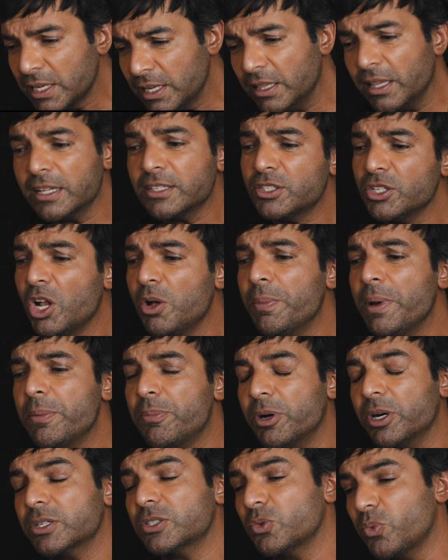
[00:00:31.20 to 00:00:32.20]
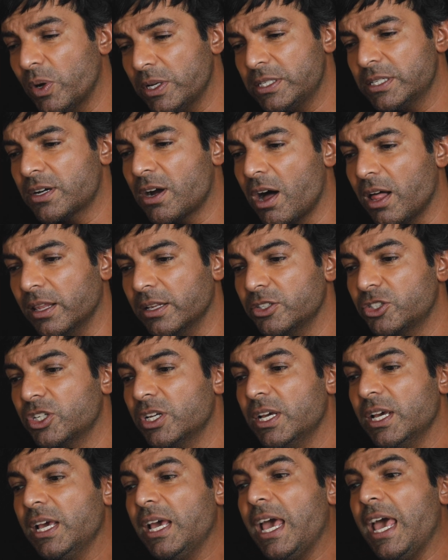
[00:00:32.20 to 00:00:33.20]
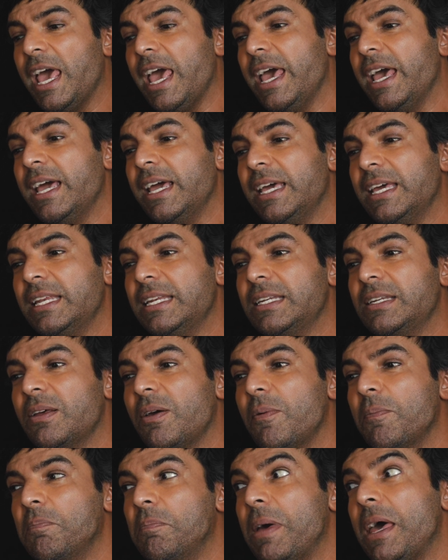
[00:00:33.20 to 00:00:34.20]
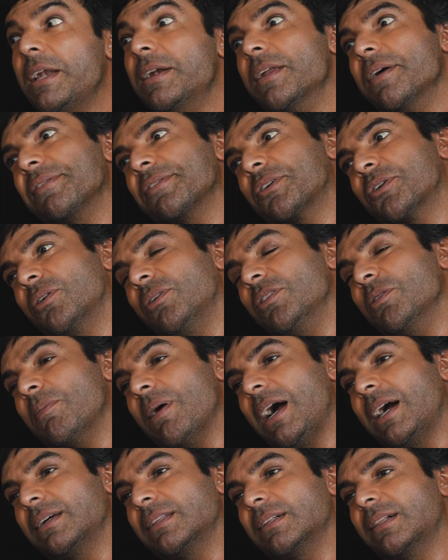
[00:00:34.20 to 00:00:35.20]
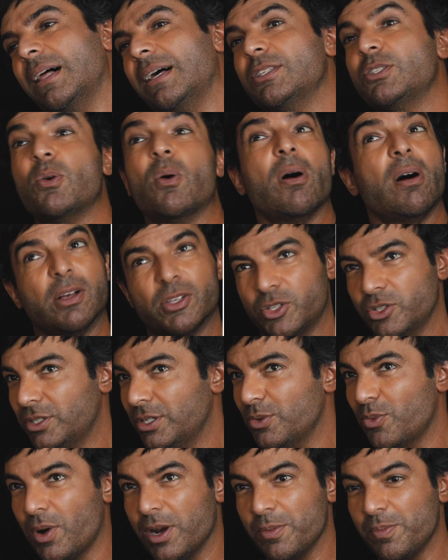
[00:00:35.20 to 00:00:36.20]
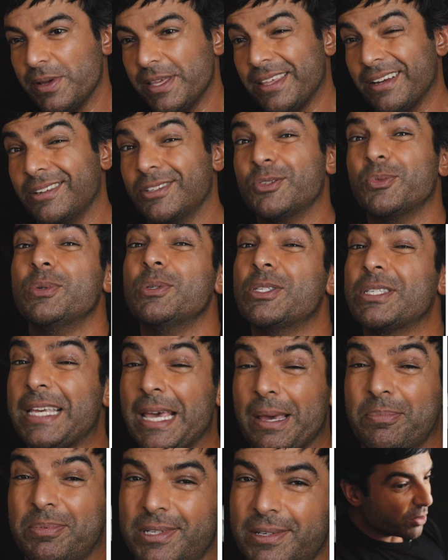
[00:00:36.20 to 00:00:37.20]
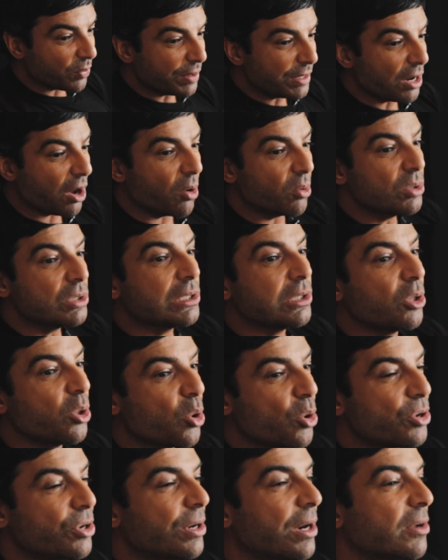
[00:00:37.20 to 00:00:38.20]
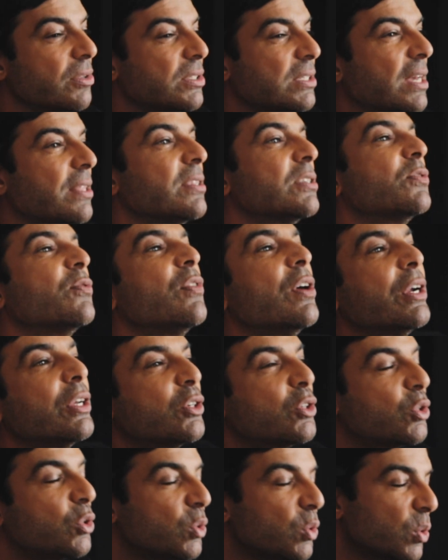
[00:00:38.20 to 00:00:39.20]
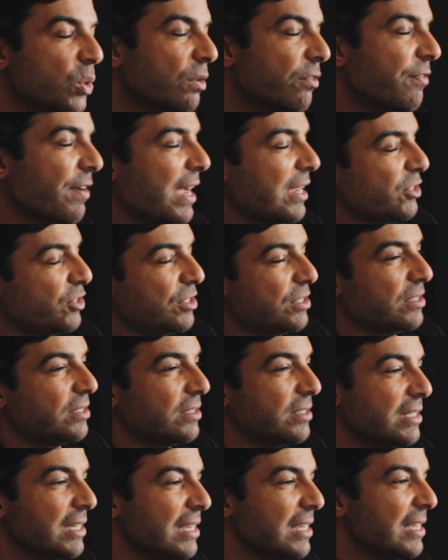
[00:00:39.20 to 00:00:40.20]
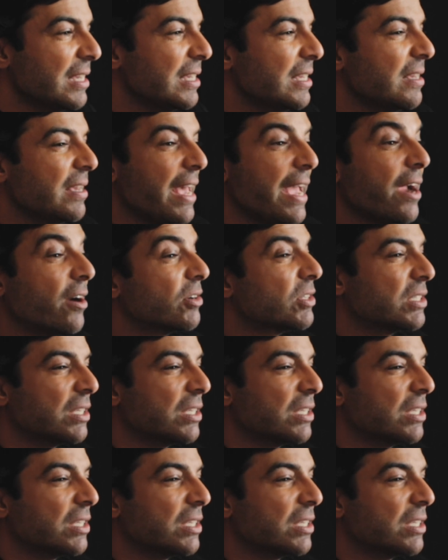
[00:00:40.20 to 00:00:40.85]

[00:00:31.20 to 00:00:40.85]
collected all my books, went to college, and met another girl in the back of the class who also didn't want to be there, and so we skipped. We'd always loiter outside this very cool fashion hair